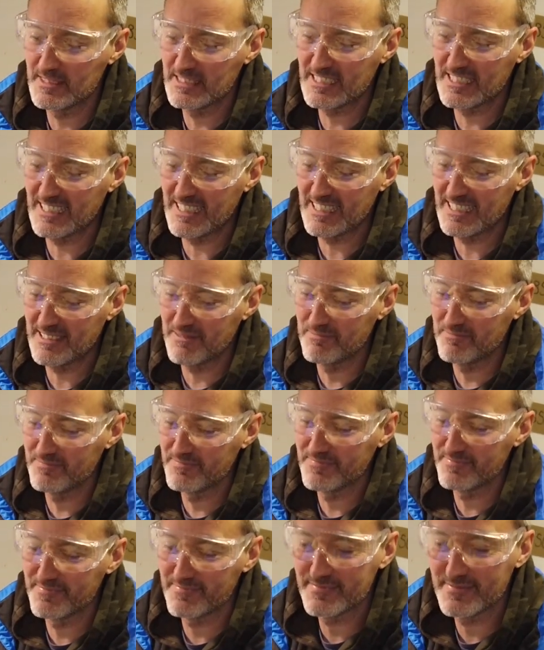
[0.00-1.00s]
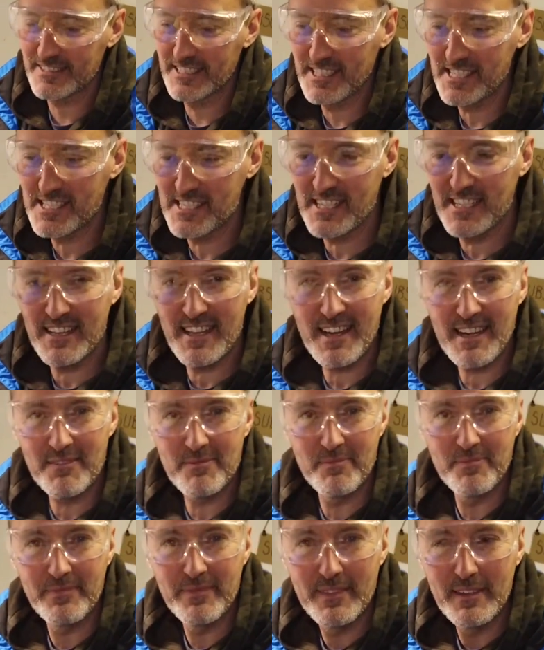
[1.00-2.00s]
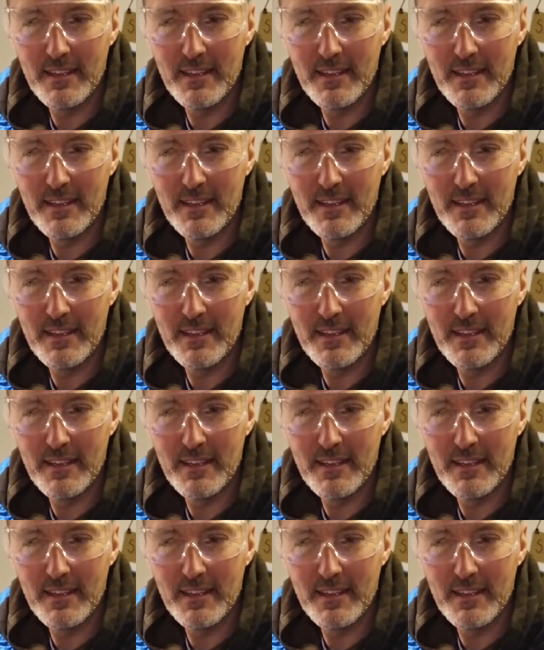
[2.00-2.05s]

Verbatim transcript: You kind of, you see that?